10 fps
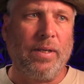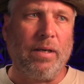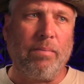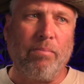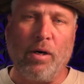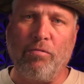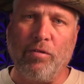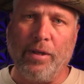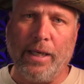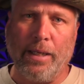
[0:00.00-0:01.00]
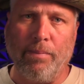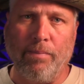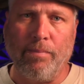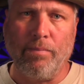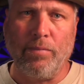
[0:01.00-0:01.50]
it muffled it.
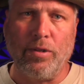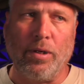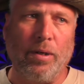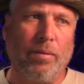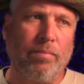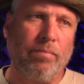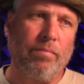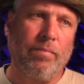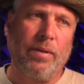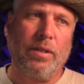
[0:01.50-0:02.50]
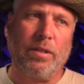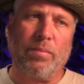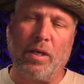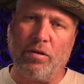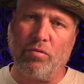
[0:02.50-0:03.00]
So
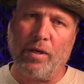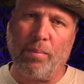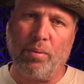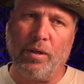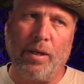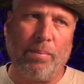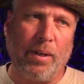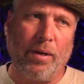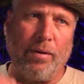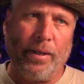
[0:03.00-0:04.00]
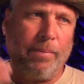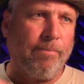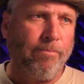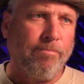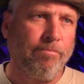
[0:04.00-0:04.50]
sometimes when I put it up here, it
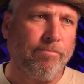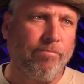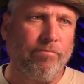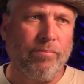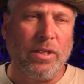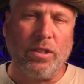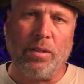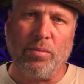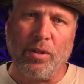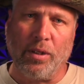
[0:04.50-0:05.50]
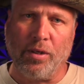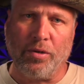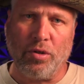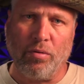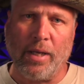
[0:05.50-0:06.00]
seems a little
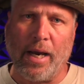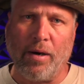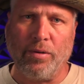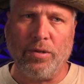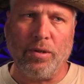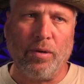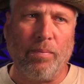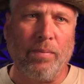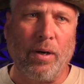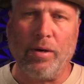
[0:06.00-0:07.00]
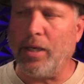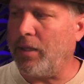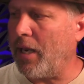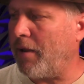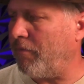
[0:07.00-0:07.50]
too loud. So I'll get
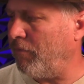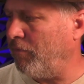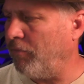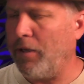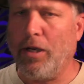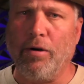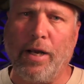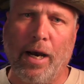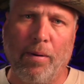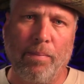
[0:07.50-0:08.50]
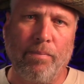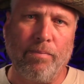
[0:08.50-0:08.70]
that figured out.